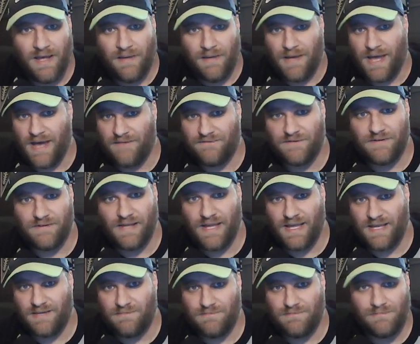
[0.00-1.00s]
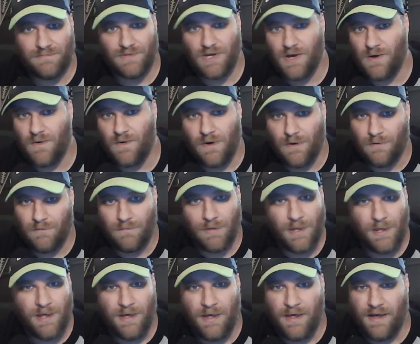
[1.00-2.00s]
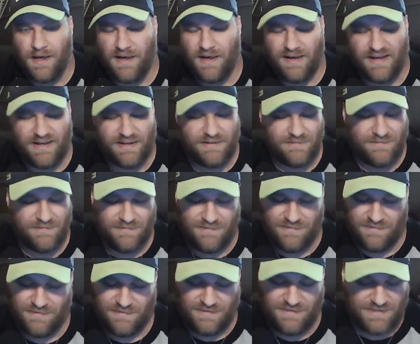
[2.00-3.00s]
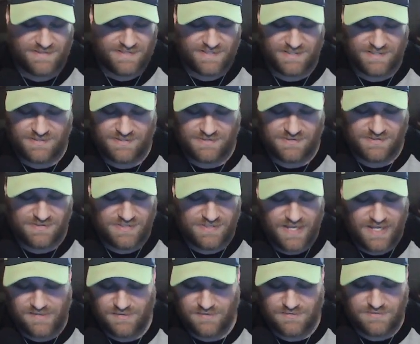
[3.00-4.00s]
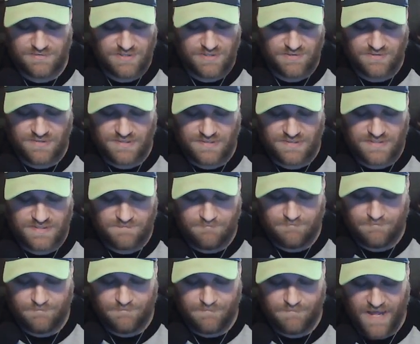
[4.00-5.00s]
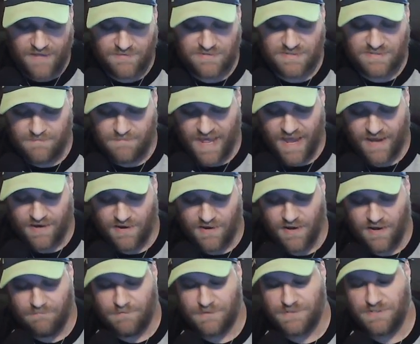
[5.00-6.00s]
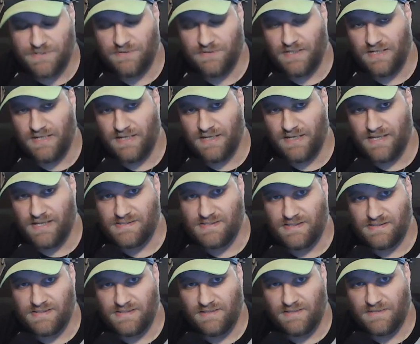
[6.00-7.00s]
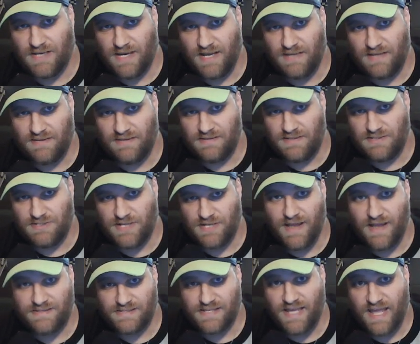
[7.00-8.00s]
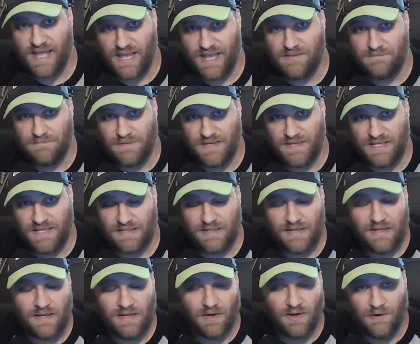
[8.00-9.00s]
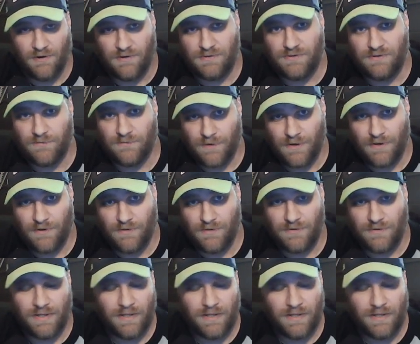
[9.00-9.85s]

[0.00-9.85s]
After the game, go home. This is Daniel Jones' bounce back opportunity against a team that I think the Giants can beat on the road.